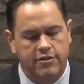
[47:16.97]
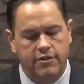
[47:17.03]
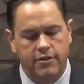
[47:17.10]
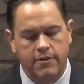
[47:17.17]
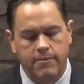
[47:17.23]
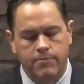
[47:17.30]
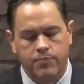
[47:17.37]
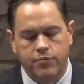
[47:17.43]

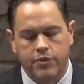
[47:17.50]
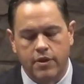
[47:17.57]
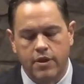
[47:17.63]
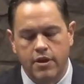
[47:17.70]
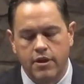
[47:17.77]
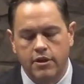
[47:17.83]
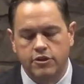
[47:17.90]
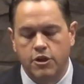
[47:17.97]
to bring to
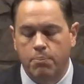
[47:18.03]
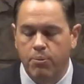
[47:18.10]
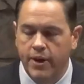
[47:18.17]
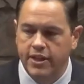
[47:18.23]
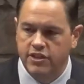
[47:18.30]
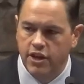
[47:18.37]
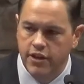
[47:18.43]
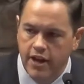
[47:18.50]
nothing the
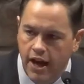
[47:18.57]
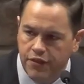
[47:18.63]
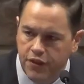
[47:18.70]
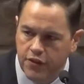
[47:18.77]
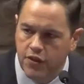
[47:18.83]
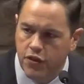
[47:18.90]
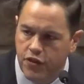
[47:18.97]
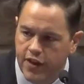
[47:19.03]
things that
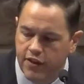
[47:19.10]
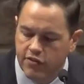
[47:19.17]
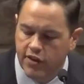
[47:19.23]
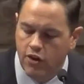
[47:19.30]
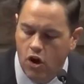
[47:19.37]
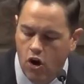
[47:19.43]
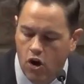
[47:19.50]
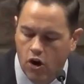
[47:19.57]
are,
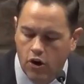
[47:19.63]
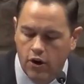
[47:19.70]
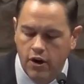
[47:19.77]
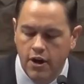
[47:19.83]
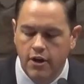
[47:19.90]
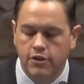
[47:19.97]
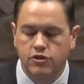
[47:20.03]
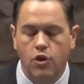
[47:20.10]
so that
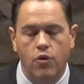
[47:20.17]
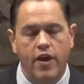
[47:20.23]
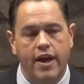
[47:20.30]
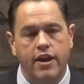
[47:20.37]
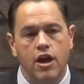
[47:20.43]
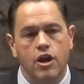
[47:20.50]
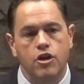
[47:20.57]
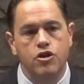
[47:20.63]

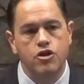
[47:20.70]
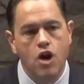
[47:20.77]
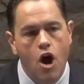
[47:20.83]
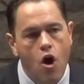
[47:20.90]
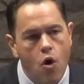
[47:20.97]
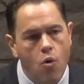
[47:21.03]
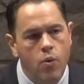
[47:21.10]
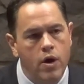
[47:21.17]
no
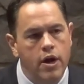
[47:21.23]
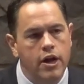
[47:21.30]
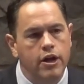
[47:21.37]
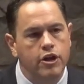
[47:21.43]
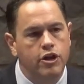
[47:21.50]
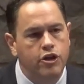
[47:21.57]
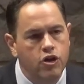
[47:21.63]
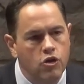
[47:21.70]
human
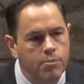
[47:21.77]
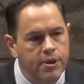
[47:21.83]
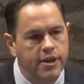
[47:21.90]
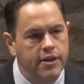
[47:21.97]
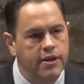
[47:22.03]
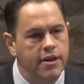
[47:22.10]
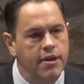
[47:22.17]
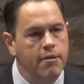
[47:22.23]

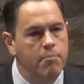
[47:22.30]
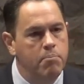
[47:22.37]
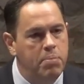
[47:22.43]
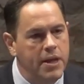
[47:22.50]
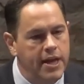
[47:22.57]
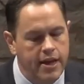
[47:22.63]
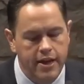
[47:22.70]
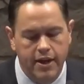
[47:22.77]
being
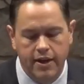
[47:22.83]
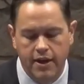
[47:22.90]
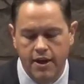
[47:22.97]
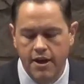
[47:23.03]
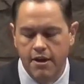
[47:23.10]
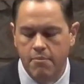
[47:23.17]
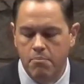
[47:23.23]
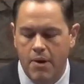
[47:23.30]
might
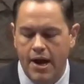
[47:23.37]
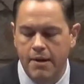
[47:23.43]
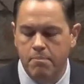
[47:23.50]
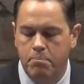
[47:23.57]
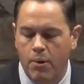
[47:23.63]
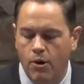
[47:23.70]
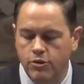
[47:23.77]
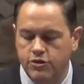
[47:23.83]
boast in the presence
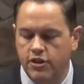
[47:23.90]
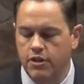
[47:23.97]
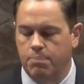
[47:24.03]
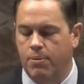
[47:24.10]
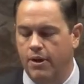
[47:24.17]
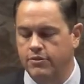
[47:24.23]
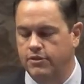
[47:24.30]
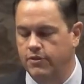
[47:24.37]
of God.
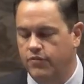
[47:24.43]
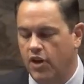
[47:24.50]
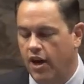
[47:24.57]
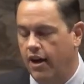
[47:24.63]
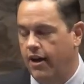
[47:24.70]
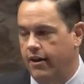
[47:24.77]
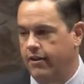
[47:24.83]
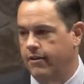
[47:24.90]

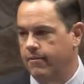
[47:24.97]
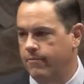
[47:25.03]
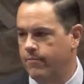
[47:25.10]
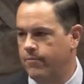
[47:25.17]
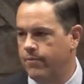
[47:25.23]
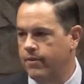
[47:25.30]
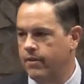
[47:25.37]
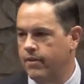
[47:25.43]

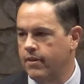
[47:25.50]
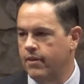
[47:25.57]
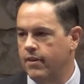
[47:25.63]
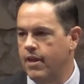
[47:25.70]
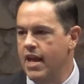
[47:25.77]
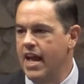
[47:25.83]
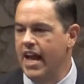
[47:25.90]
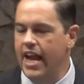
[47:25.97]
It is
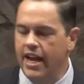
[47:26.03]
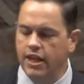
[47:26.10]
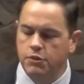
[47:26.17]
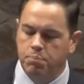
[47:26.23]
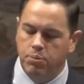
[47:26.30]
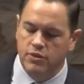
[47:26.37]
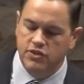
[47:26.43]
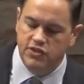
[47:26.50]

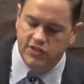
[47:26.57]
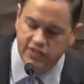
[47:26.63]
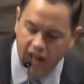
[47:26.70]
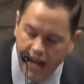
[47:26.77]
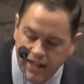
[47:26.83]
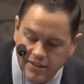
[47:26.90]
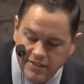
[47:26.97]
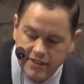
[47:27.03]
precisely because
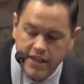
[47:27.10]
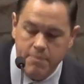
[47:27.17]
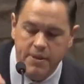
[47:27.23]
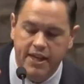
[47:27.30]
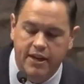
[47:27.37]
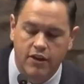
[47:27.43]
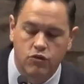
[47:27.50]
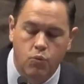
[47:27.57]
we are
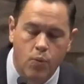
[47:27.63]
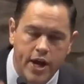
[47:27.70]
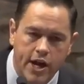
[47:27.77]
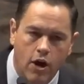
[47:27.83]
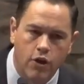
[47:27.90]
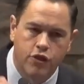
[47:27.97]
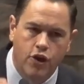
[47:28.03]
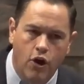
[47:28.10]
those
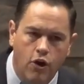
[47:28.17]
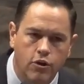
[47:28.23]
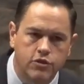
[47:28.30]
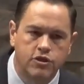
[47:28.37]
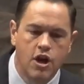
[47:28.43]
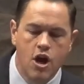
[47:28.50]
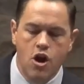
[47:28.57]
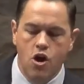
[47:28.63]
who are
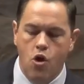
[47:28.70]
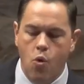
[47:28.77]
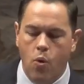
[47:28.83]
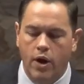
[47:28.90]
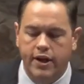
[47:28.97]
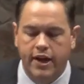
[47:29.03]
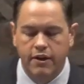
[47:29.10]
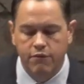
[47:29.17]

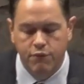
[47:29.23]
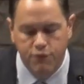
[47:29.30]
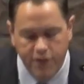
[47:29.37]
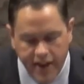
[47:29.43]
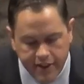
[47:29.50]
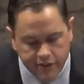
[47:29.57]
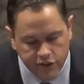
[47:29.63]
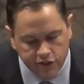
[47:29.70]
convinced
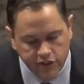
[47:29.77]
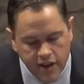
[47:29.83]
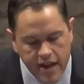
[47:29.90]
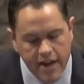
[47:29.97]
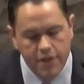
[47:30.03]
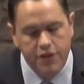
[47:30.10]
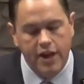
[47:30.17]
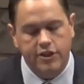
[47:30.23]
that the Holy
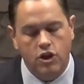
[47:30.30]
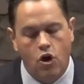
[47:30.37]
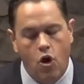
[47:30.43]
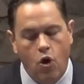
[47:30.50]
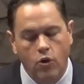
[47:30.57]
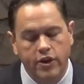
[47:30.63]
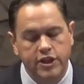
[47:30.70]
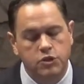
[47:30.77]
Spirit is
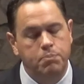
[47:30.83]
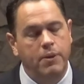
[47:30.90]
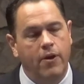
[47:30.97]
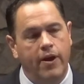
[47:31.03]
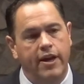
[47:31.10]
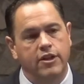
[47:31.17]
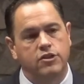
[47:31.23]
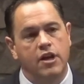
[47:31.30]

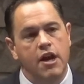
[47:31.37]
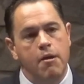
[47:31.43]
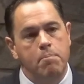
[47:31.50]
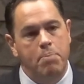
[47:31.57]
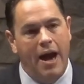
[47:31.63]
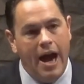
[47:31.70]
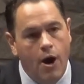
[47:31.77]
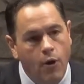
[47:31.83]
powerfully
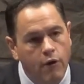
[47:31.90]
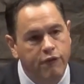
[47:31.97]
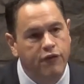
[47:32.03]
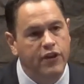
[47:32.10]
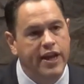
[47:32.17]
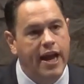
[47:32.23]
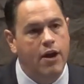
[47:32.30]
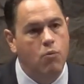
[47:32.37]
at work
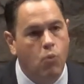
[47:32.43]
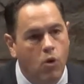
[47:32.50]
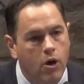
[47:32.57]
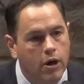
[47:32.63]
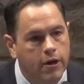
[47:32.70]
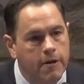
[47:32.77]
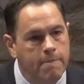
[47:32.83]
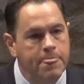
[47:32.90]
through
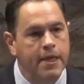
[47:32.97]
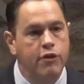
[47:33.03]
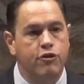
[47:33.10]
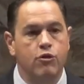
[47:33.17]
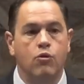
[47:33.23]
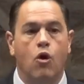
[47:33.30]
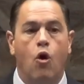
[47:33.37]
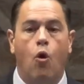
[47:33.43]

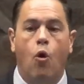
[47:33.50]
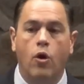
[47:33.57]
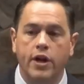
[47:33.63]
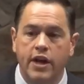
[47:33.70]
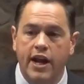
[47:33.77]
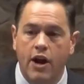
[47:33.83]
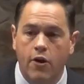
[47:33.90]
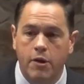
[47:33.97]
ordinary
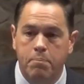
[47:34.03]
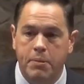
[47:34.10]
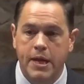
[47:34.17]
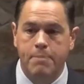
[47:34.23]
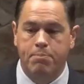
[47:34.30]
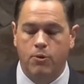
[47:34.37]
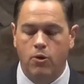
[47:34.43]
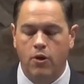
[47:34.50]
people and
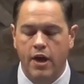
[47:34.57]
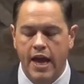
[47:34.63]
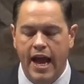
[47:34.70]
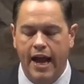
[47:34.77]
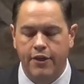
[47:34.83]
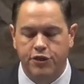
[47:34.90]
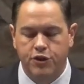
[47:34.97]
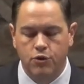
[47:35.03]
through
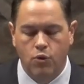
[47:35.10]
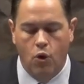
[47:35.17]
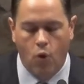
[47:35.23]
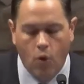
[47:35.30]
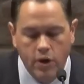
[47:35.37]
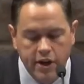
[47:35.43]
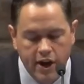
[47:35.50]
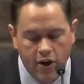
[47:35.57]
ordinary
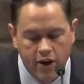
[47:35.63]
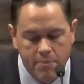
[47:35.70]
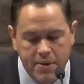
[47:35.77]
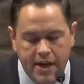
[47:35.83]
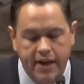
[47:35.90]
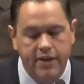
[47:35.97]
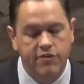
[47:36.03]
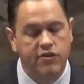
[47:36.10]
means that
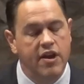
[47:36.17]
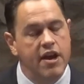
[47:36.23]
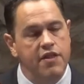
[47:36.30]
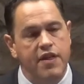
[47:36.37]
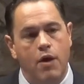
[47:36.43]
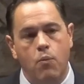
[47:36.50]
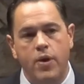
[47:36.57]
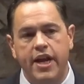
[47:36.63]
we can
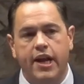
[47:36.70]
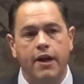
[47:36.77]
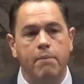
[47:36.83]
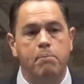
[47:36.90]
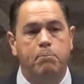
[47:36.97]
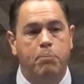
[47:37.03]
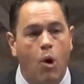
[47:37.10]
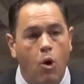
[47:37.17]
boldly
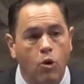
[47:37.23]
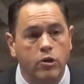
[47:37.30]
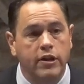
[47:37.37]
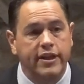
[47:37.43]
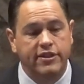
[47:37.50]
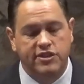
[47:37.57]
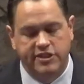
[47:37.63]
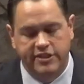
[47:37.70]
step out,